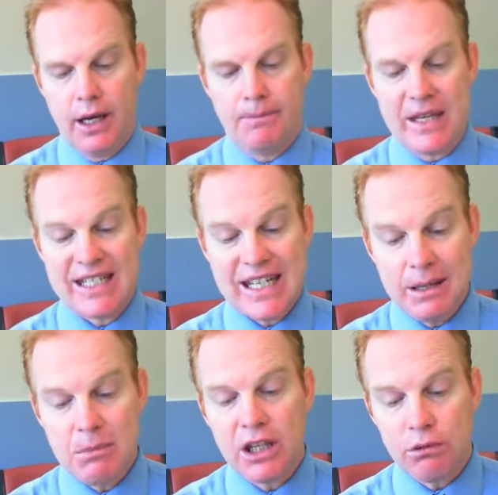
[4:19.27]

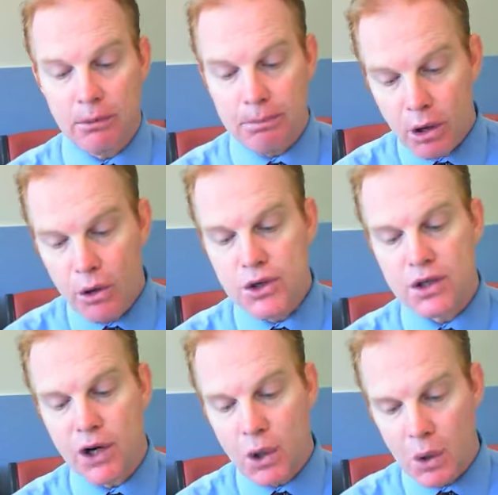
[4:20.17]
esteeming the reproach
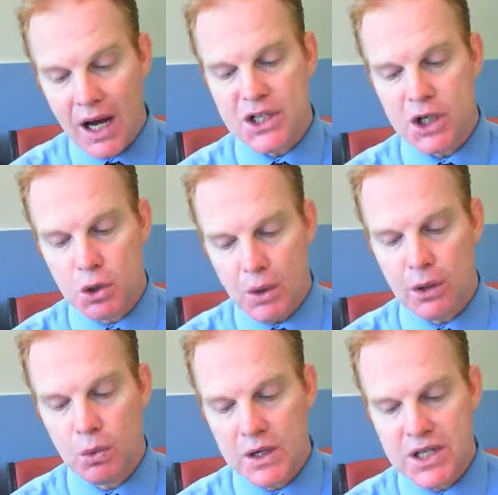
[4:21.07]
of Christ greater
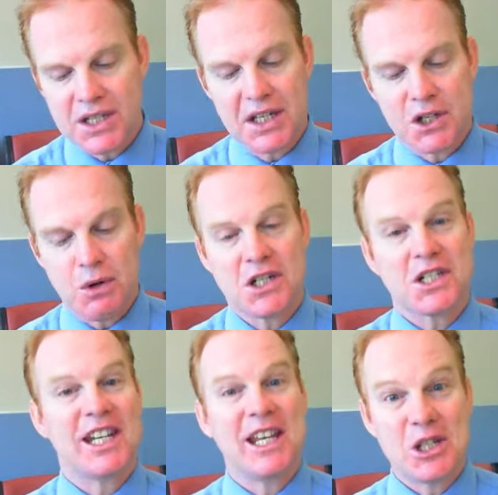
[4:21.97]
riches than the treasures
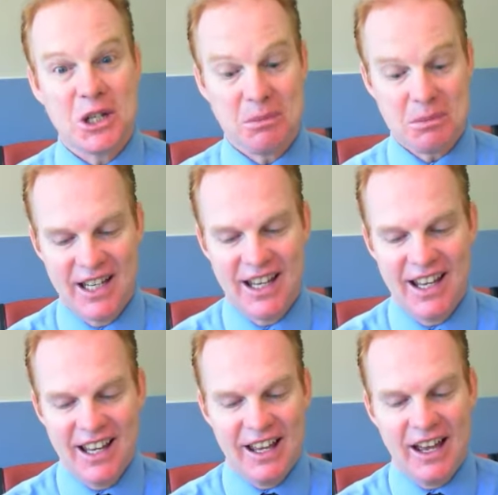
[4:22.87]
in Egypt,
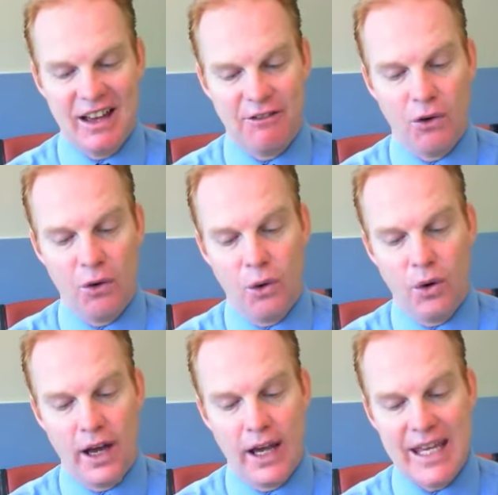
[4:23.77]

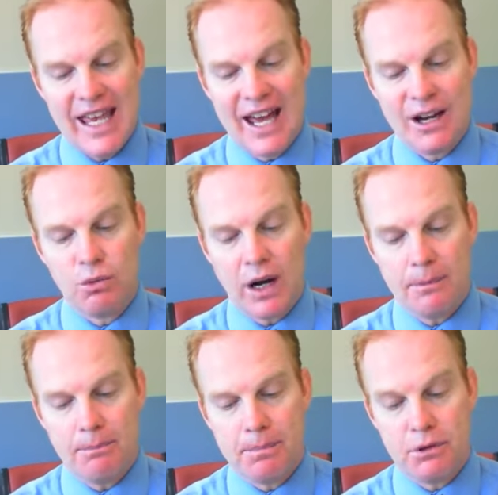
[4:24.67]
for he had
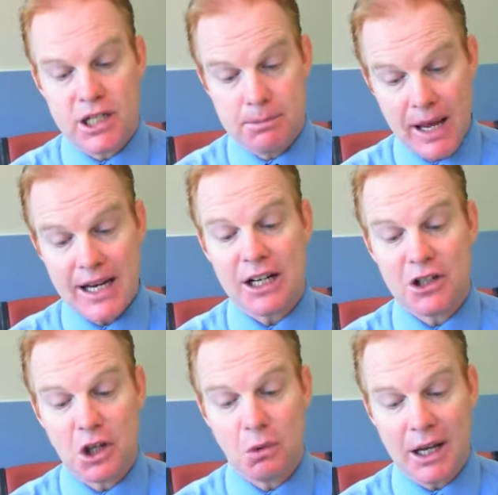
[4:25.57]
respect unto
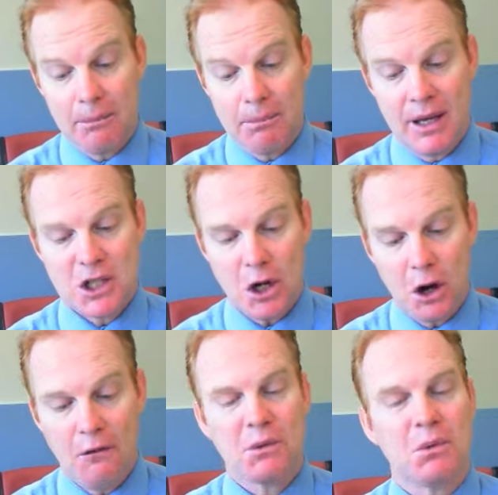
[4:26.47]
the recompense
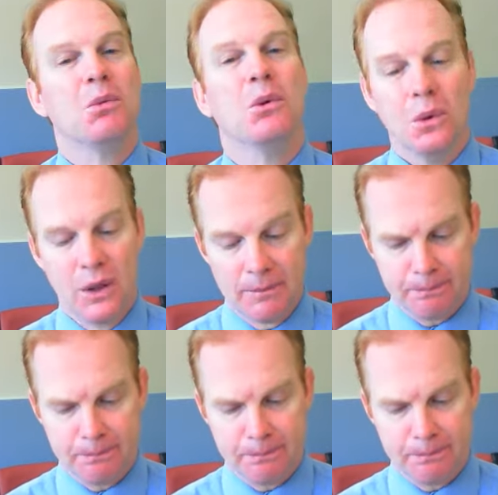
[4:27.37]
of the reward.